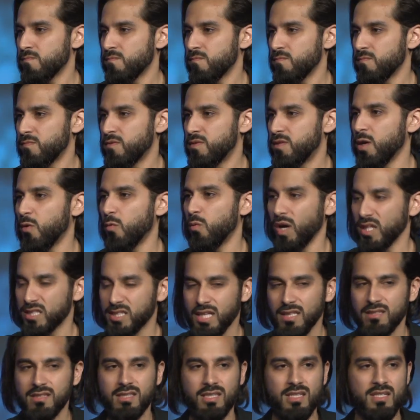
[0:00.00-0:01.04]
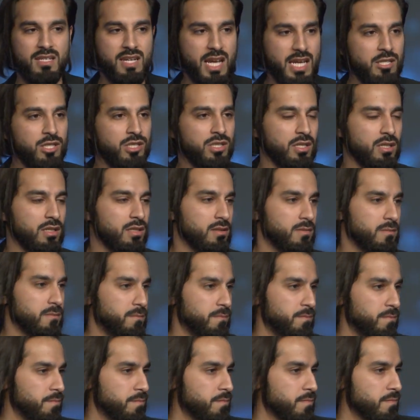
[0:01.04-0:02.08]
the wasat nation,
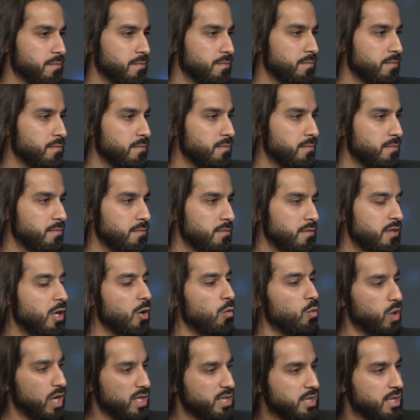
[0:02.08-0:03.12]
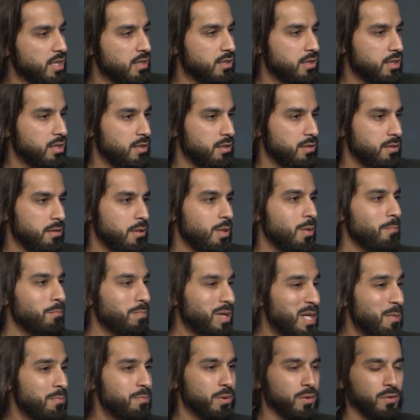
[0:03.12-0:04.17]
the wasat
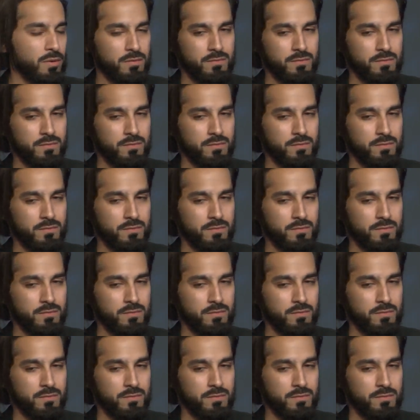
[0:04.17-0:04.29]
people,